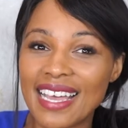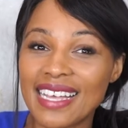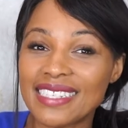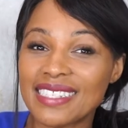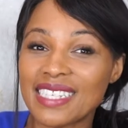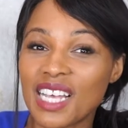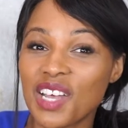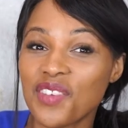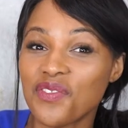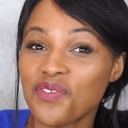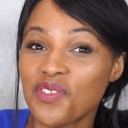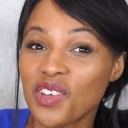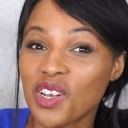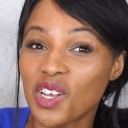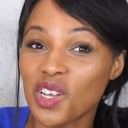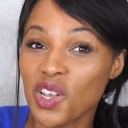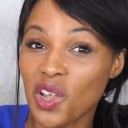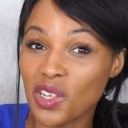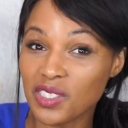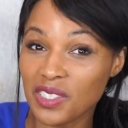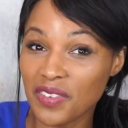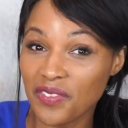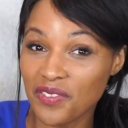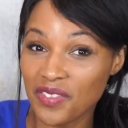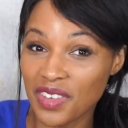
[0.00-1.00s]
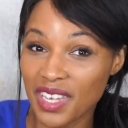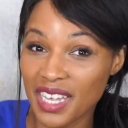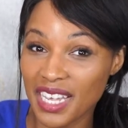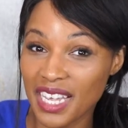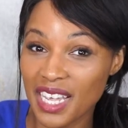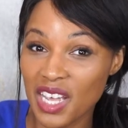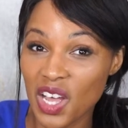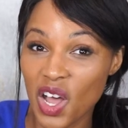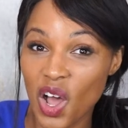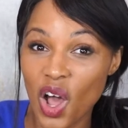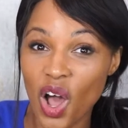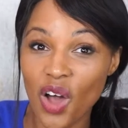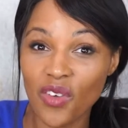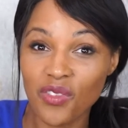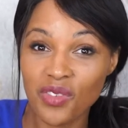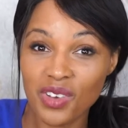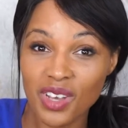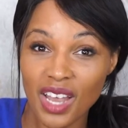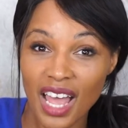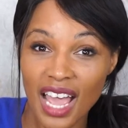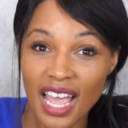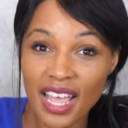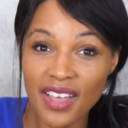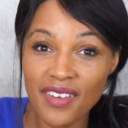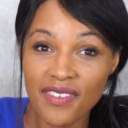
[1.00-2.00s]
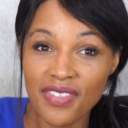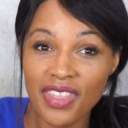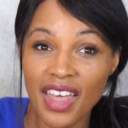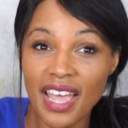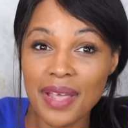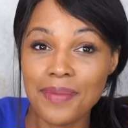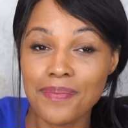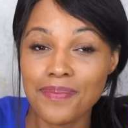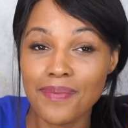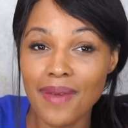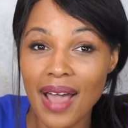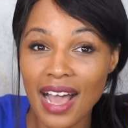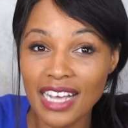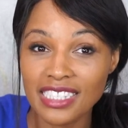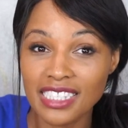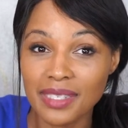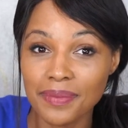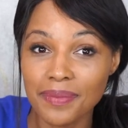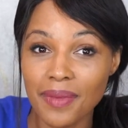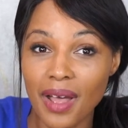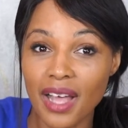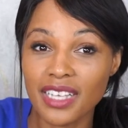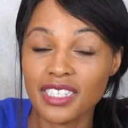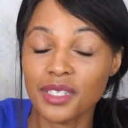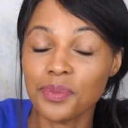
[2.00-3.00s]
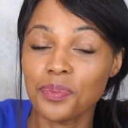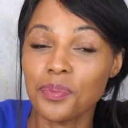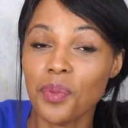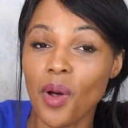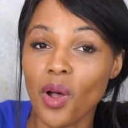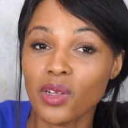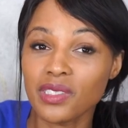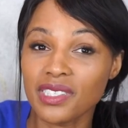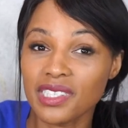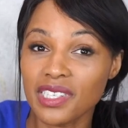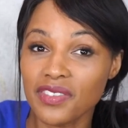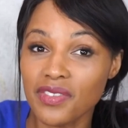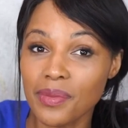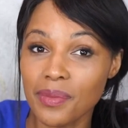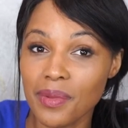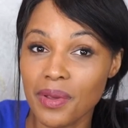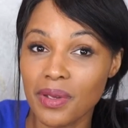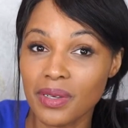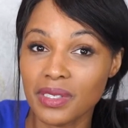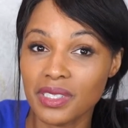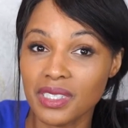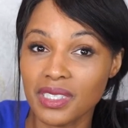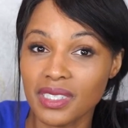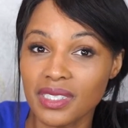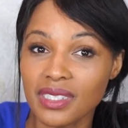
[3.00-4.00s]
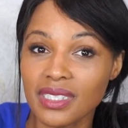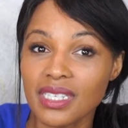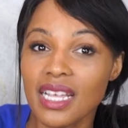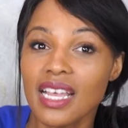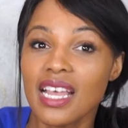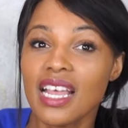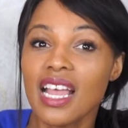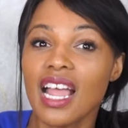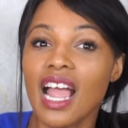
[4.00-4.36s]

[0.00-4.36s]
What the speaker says: It's a philosophy of life that maximizes positive emotions